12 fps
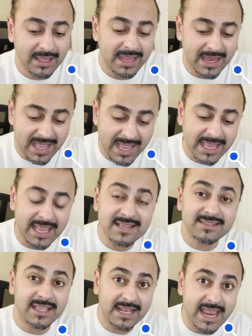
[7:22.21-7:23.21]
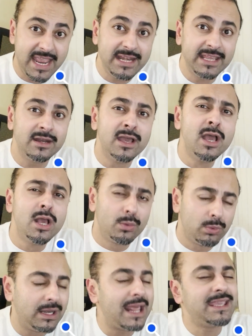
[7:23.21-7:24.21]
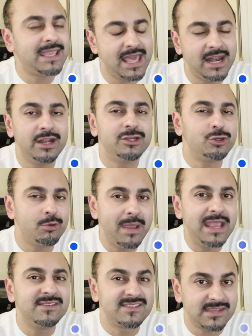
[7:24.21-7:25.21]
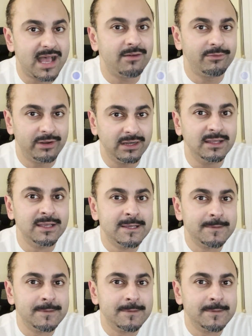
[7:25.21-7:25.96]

And I, as a Canadian, would like Canada to remain sovereign.